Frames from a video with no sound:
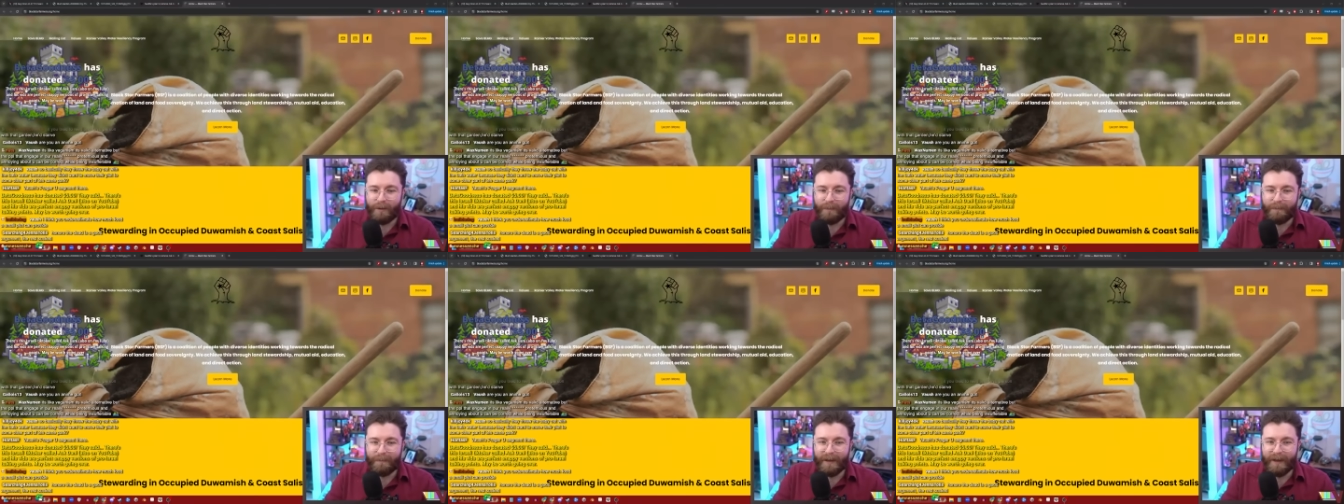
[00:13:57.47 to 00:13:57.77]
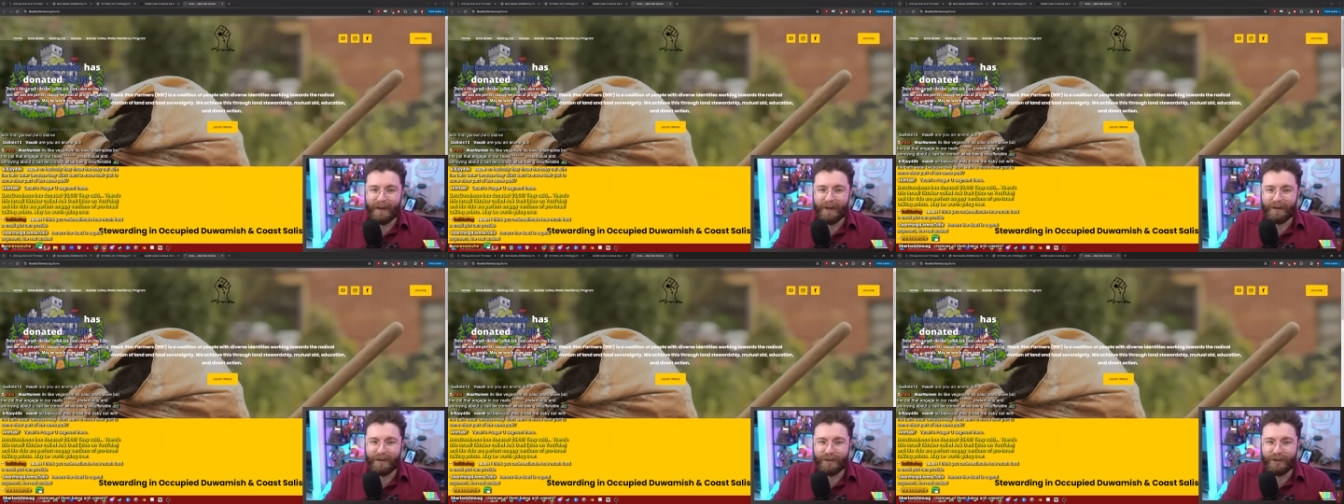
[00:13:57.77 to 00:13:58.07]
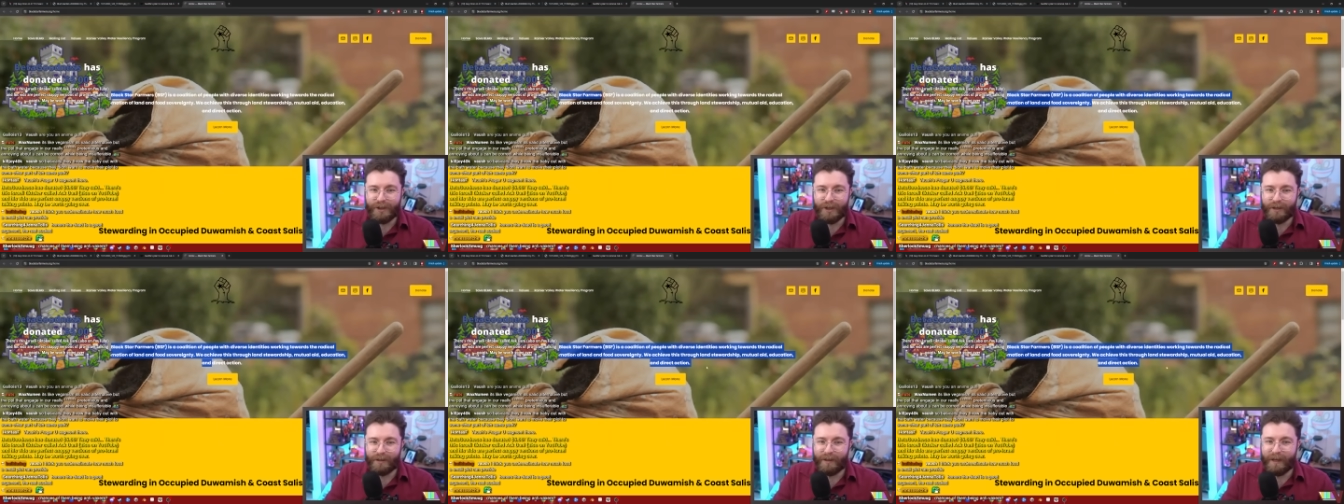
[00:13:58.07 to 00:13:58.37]
man,
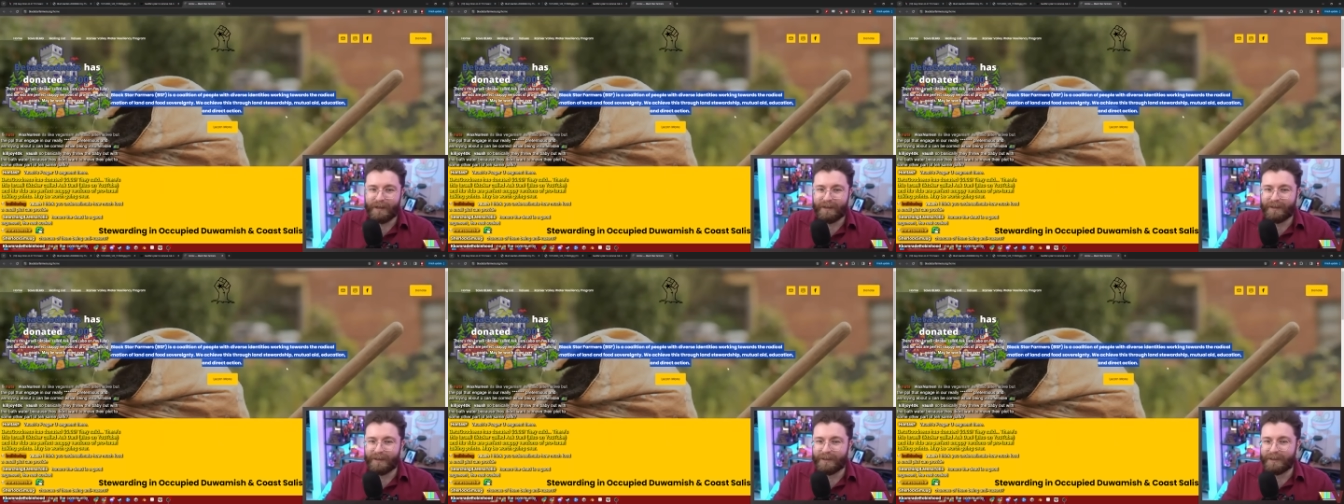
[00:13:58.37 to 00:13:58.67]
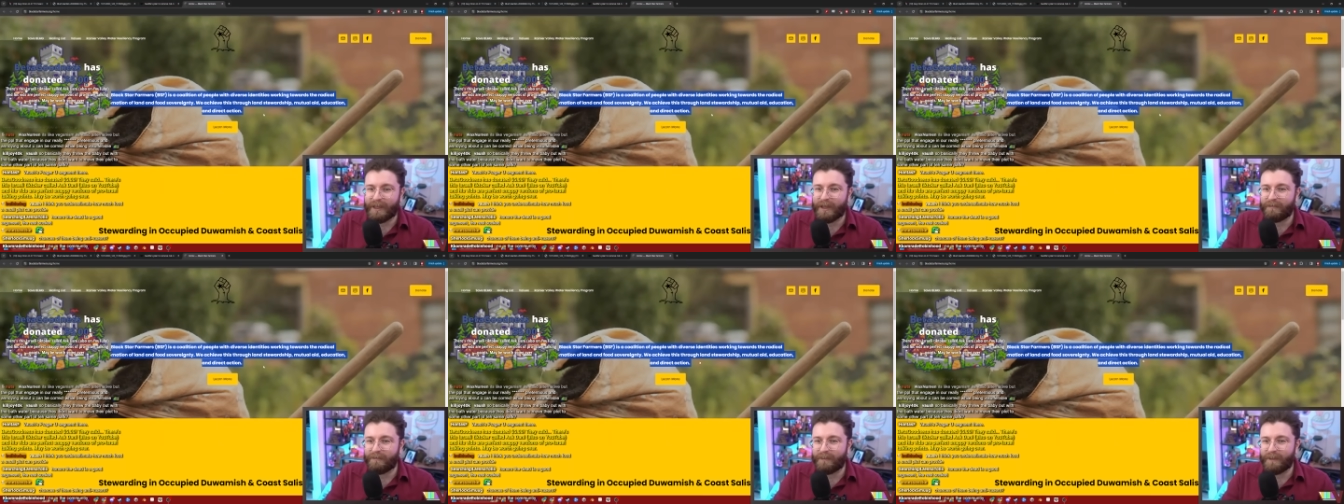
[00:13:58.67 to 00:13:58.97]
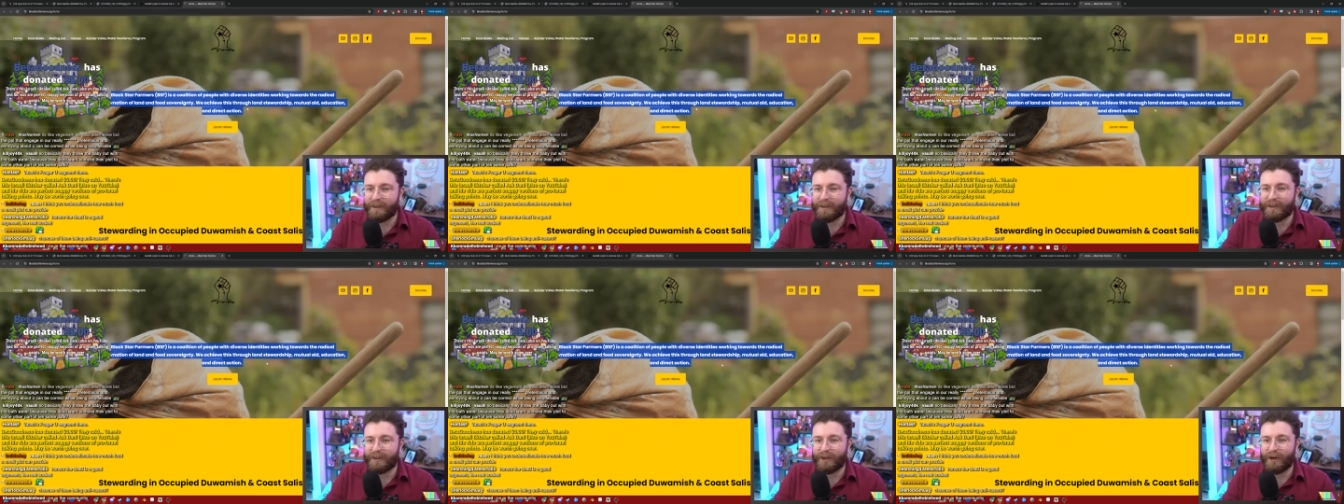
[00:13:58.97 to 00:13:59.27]
shit like this gives
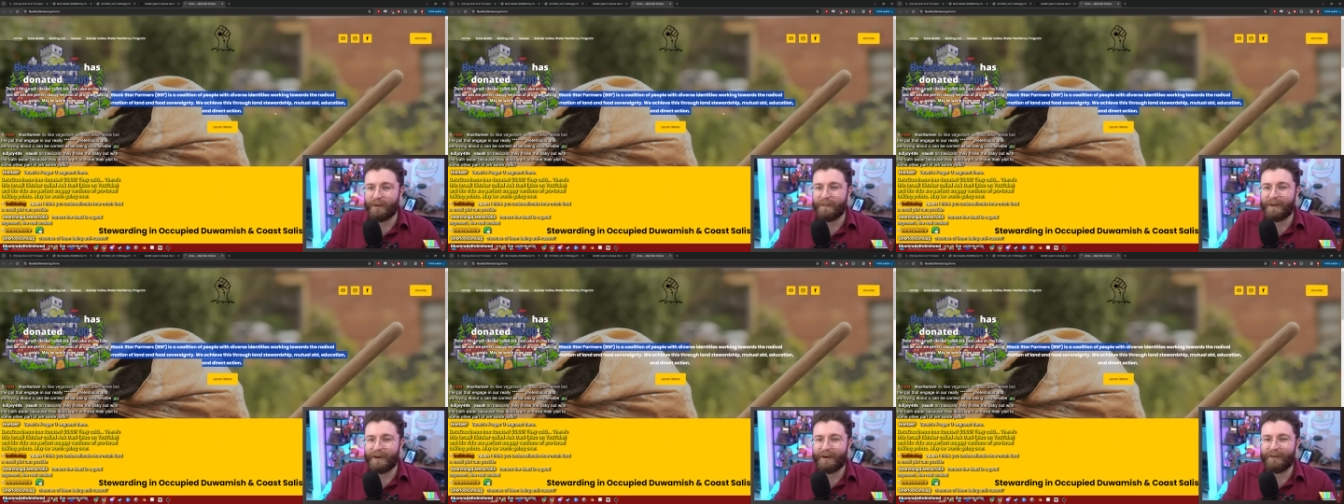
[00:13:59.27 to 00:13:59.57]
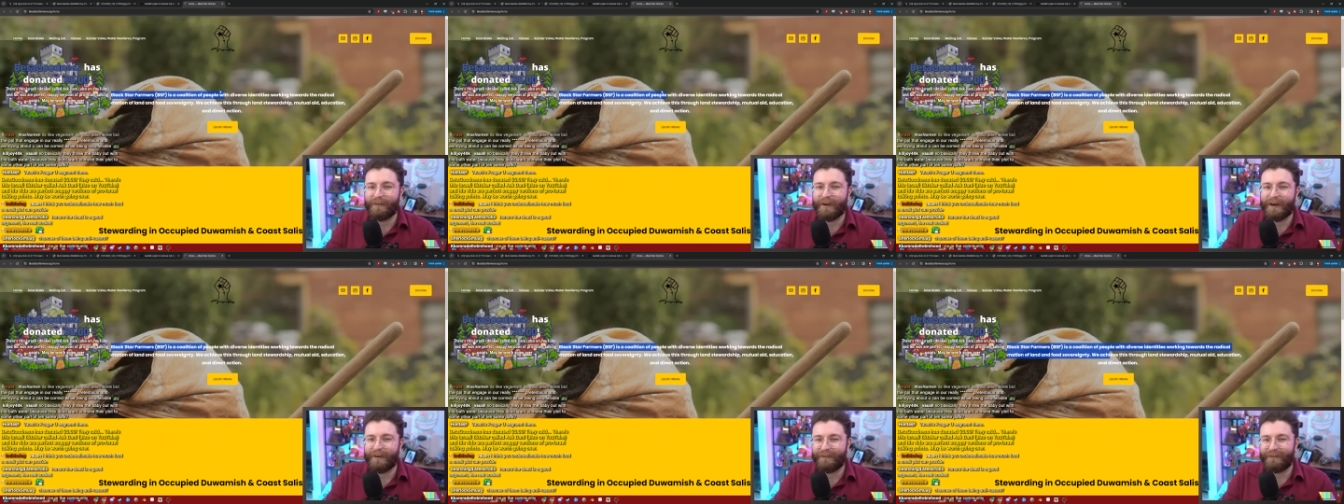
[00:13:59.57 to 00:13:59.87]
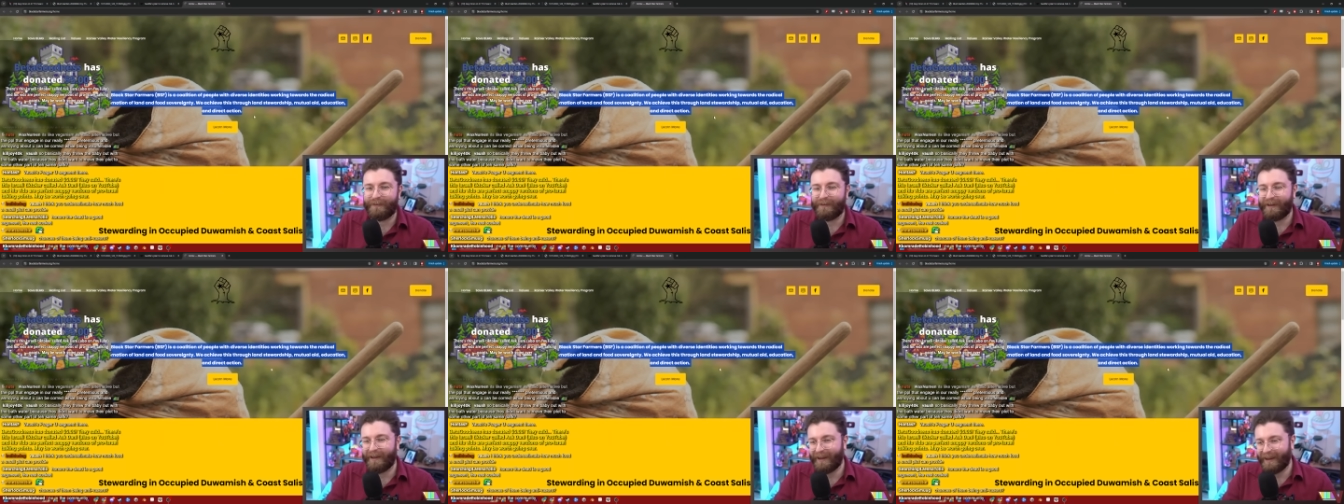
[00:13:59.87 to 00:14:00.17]
me so many red
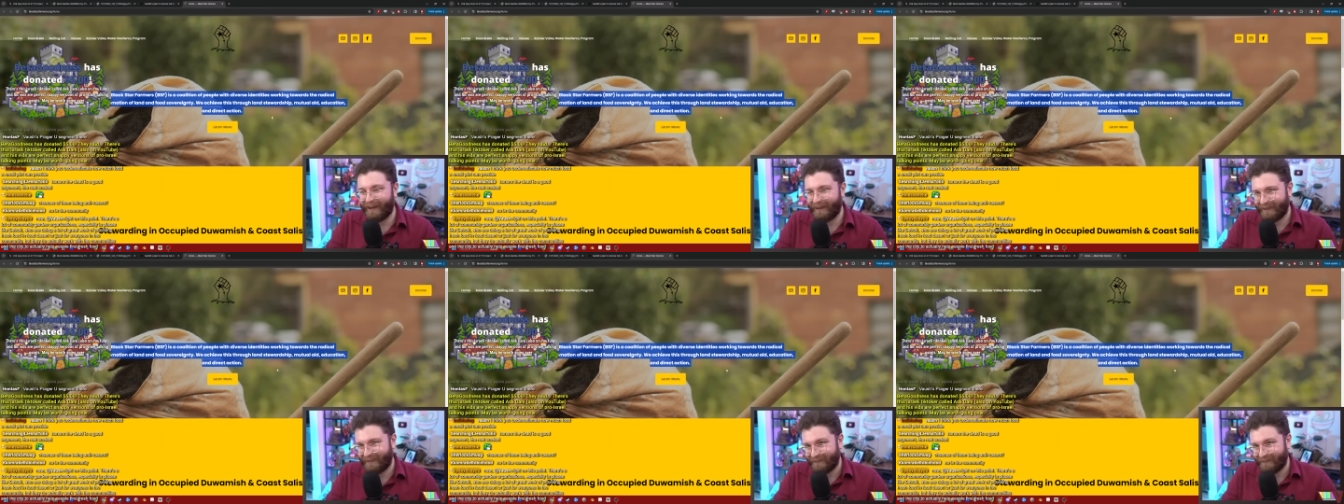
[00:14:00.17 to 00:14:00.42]
flags.